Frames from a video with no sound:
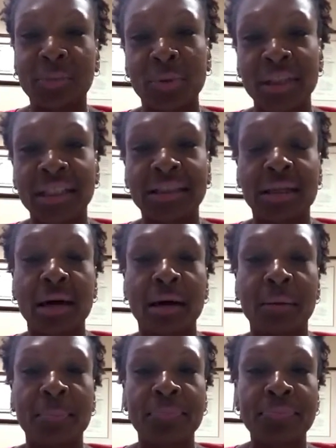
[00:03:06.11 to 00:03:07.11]
Police
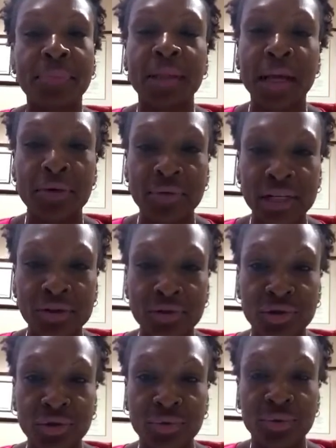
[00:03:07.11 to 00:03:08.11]
come, they arrest
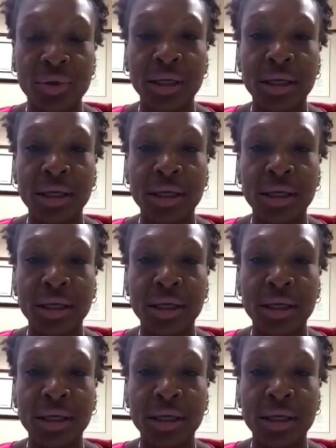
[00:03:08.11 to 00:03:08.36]
you.